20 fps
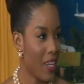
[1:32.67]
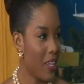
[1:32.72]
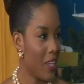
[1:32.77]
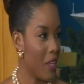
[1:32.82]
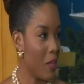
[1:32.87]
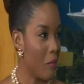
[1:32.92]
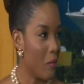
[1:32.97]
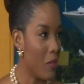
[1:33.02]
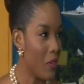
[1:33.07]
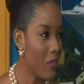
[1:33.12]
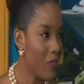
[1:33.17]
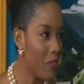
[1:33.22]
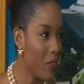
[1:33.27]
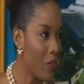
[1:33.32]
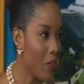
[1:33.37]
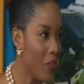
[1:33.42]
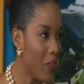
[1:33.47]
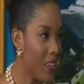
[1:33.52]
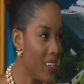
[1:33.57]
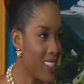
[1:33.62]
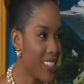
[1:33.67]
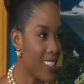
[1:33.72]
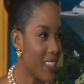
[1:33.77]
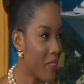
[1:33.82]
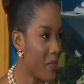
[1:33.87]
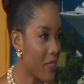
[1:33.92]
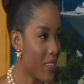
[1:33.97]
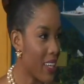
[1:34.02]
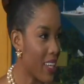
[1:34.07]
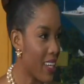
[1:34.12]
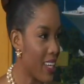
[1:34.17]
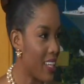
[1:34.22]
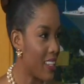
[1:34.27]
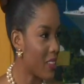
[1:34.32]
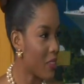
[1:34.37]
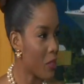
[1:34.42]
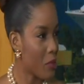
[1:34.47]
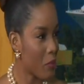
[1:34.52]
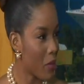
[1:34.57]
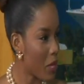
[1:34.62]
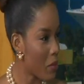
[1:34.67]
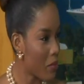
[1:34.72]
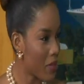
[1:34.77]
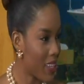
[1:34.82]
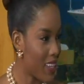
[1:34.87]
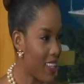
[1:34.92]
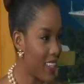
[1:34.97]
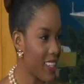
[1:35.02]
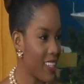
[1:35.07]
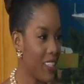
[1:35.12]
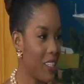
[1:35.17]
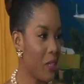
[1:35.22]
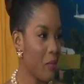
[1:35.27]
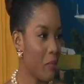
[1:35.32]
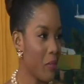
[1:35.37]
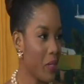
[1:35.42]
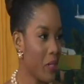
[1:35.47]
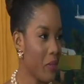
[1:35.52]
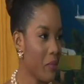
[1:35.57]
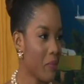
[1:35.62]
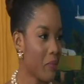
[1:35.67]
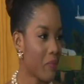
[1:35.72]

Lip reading: number 4, something like that. So it might be a lucky number.